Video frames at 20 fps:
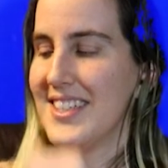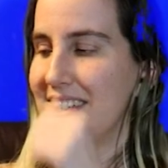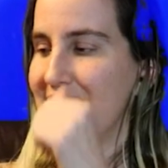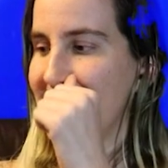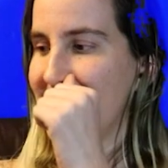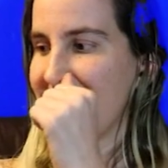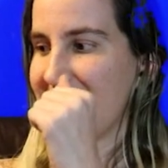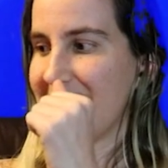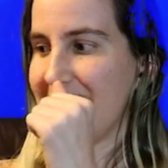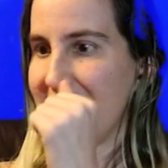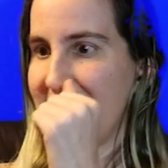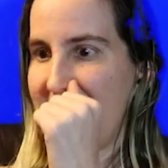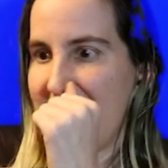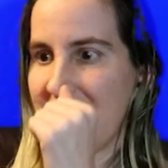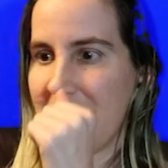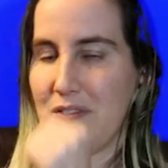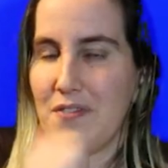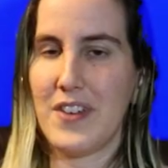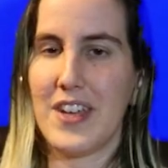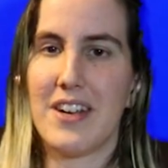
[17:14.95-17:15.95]
there's just a
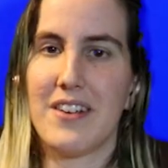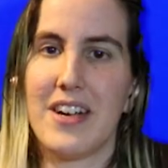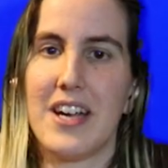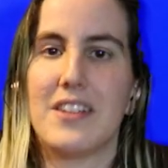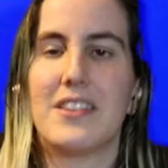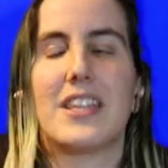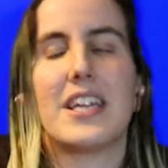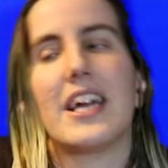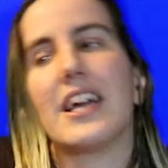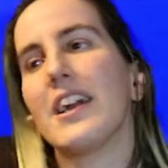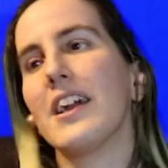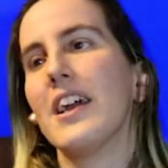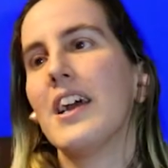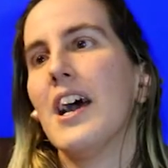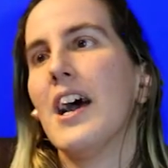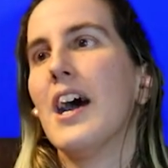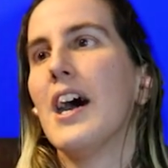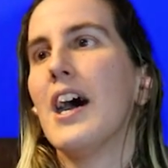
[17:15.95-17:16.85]
lot of fear out there,